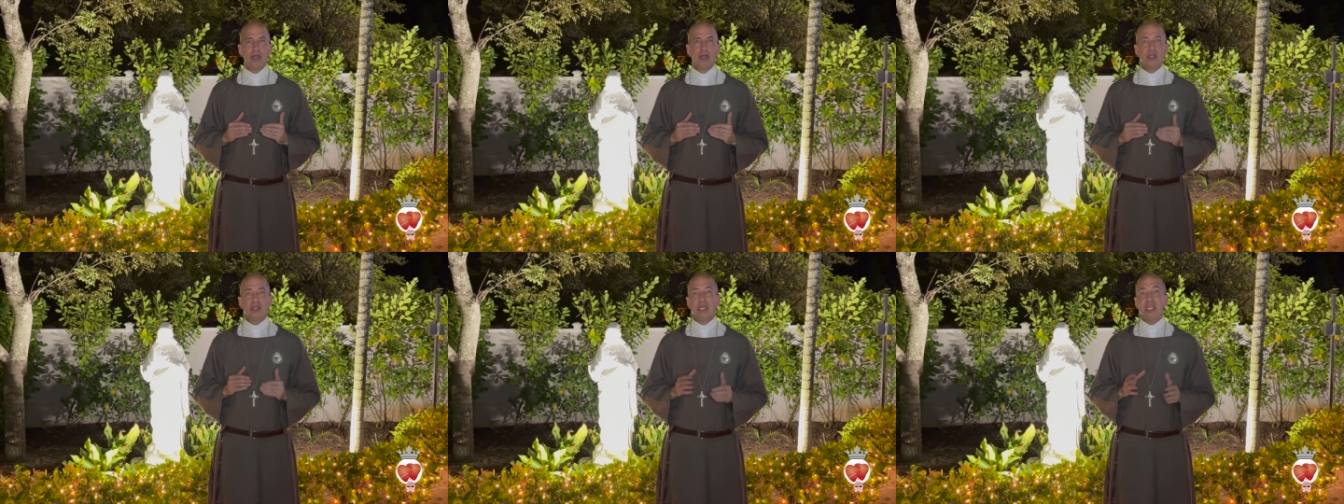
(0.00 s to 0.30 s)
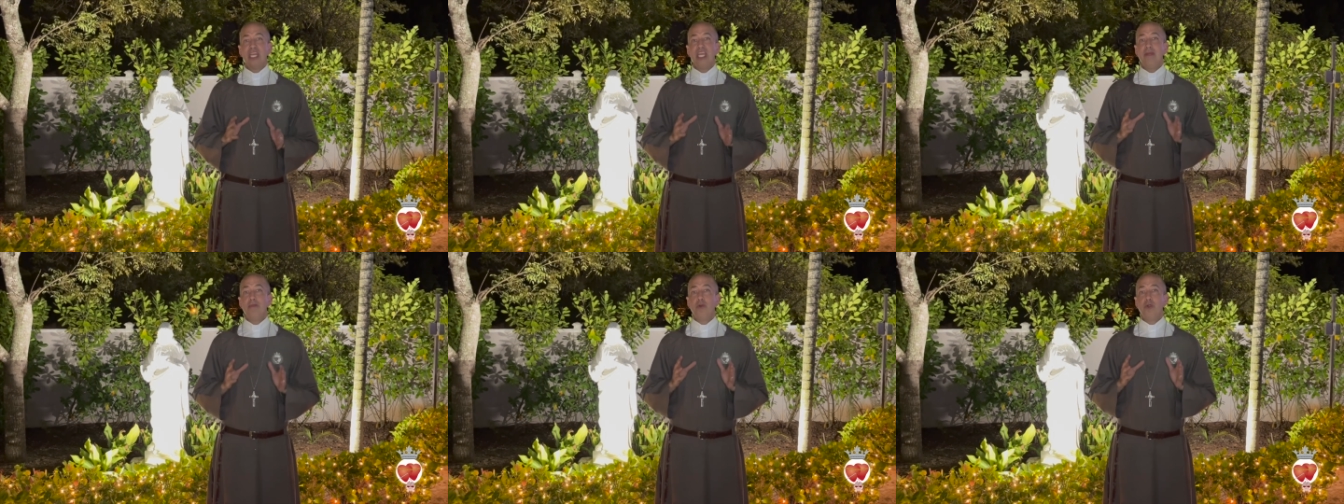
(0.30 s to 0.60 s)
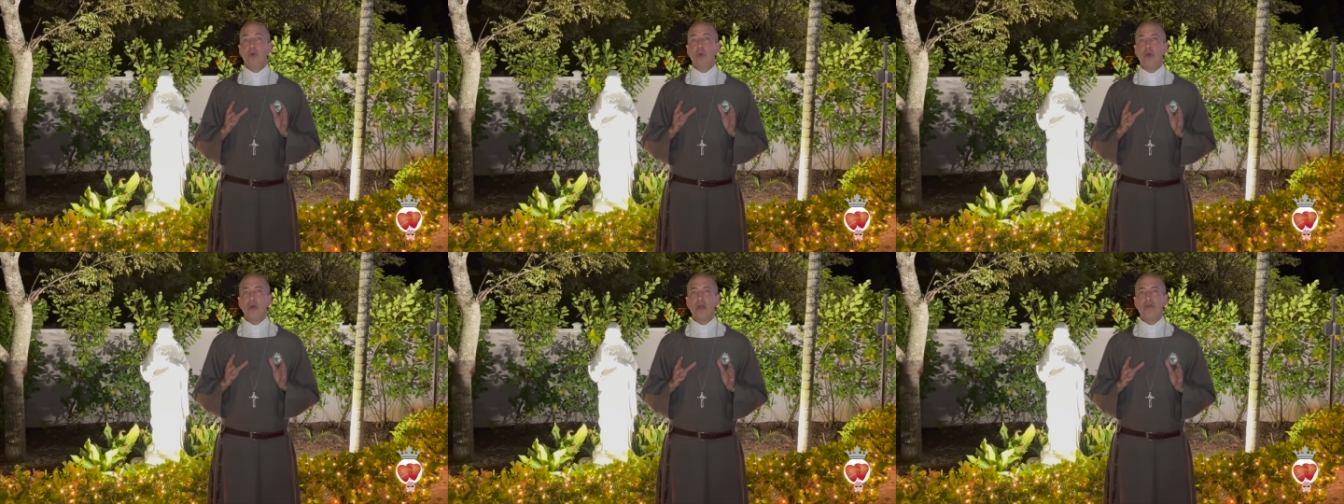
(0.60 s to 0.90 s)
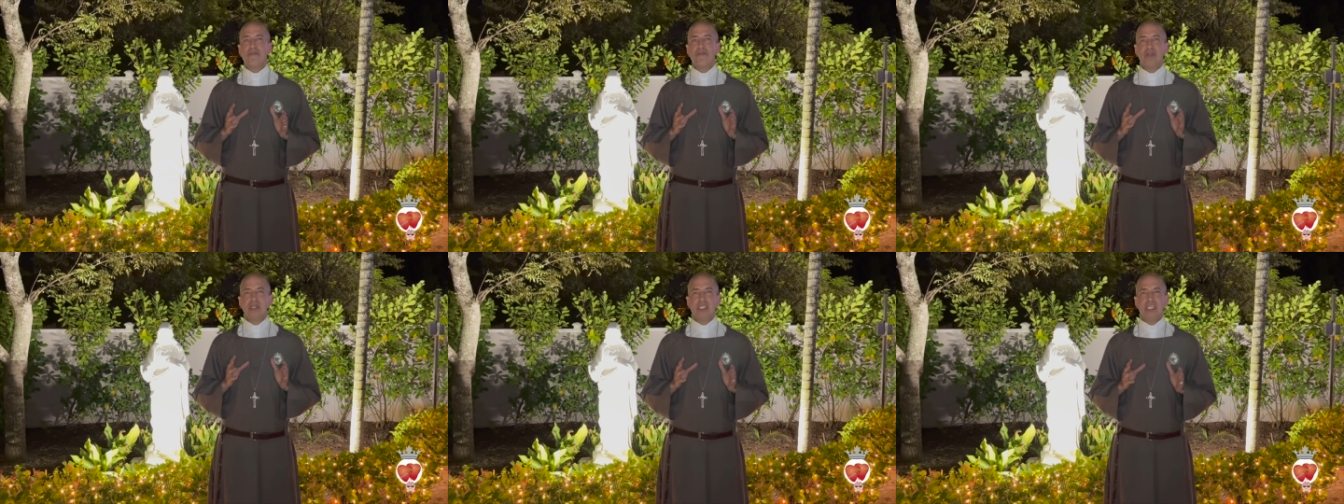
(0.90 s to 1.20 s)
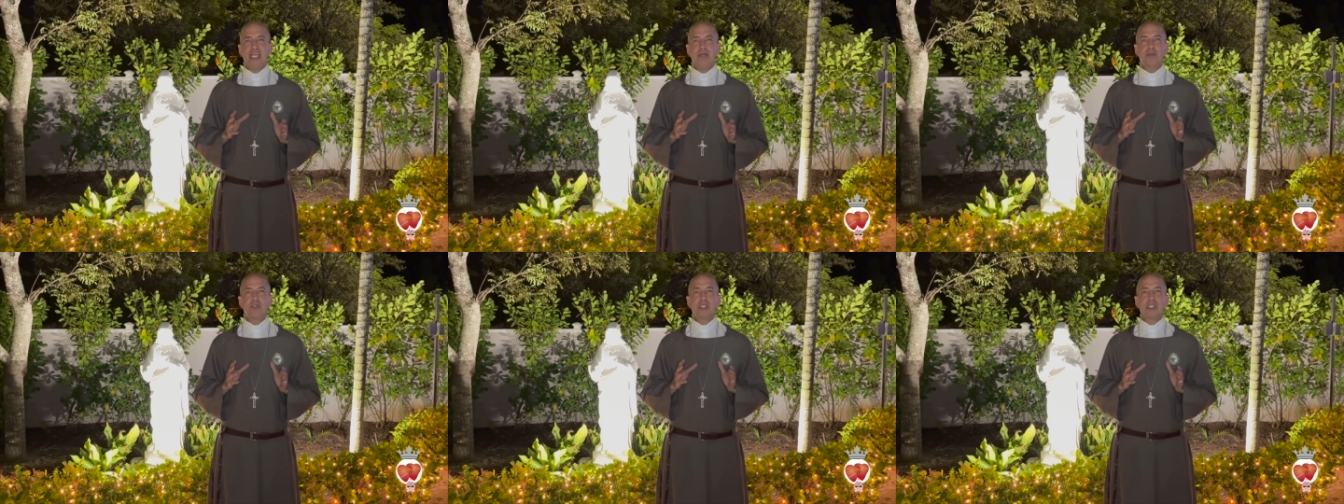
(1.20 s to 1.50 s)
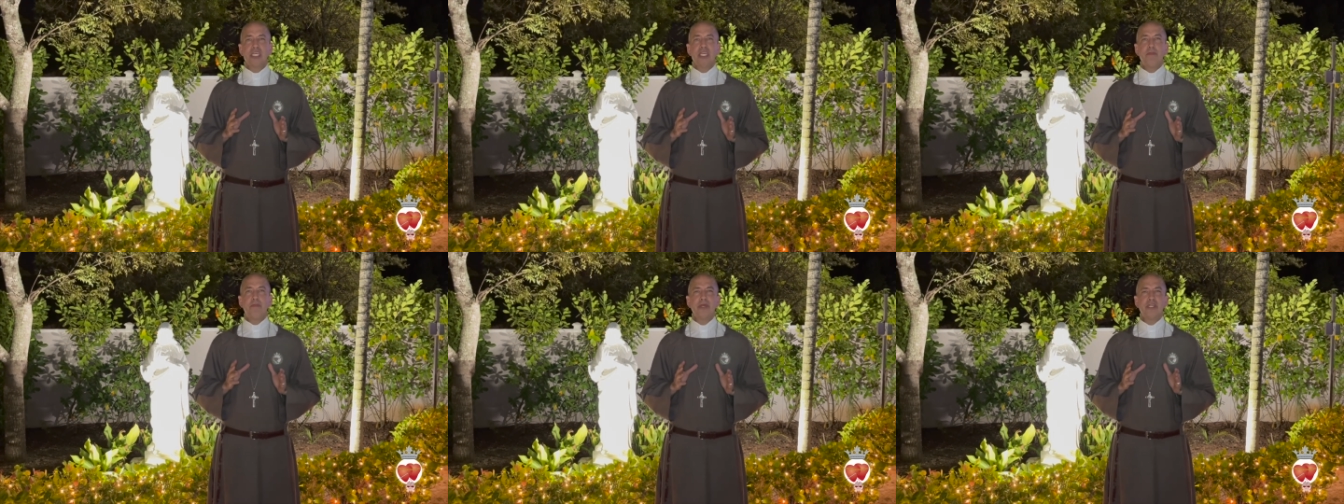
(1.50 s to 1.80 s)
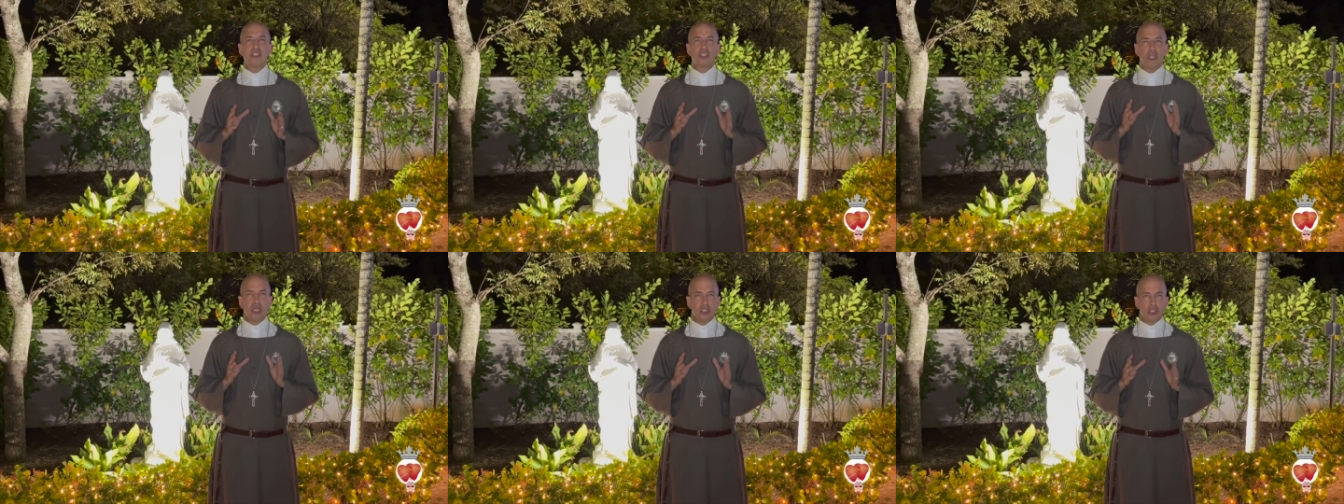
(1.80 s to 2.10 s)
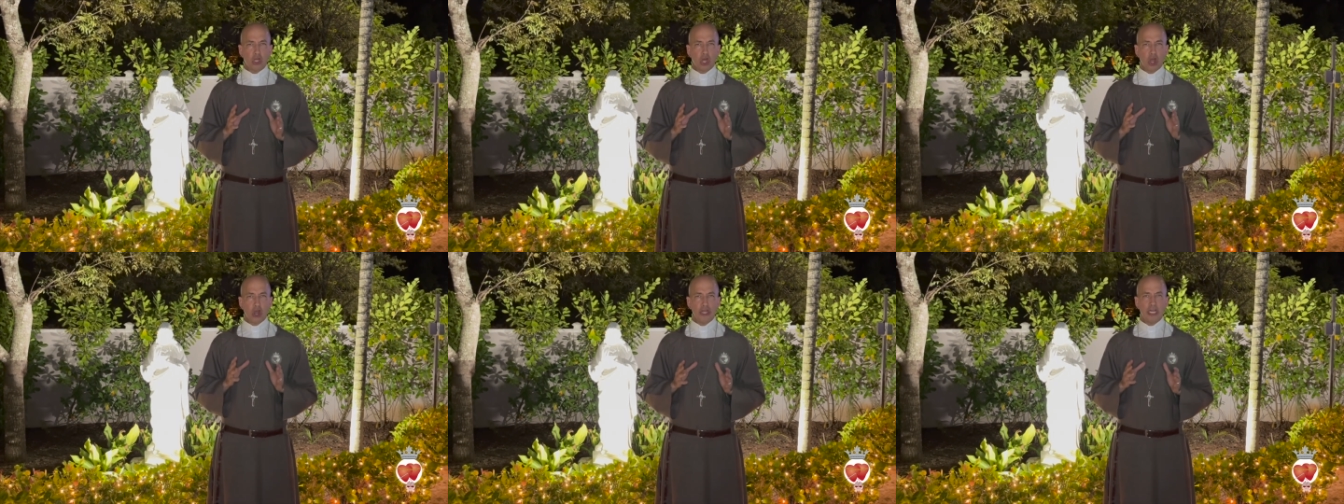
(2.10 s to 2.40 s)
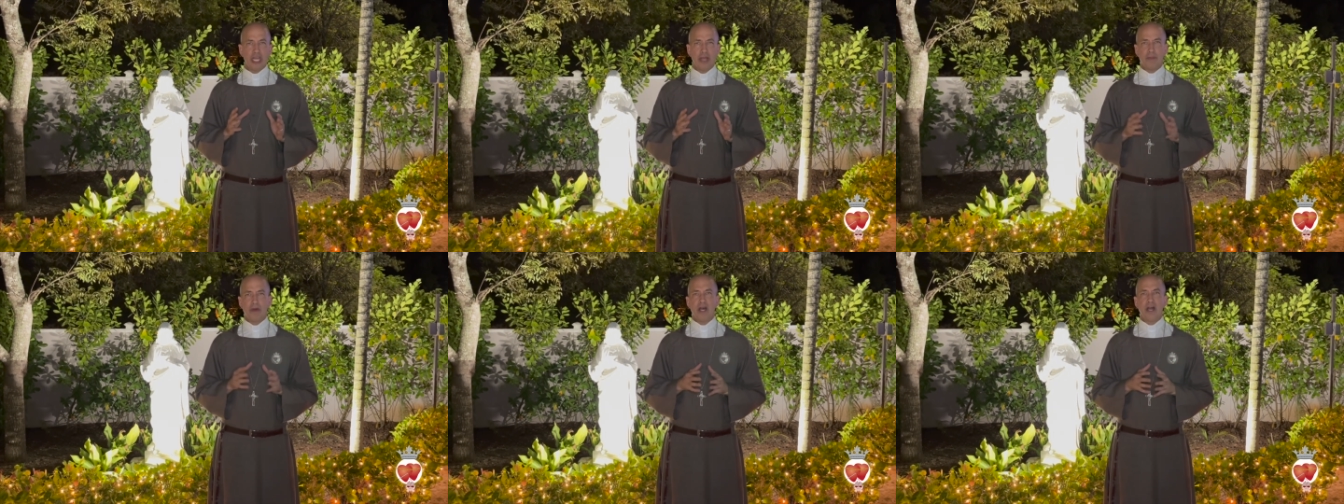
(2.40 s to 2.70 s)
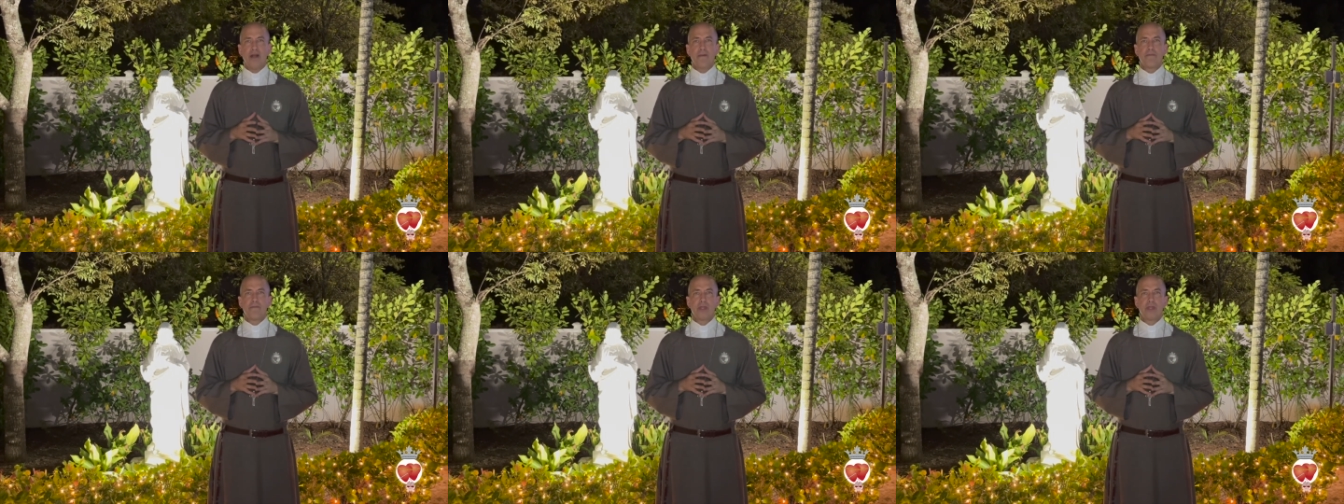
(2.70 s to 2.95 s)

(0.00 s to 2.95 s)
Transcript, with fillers: The Hebrew word for deep sleep is tardemah.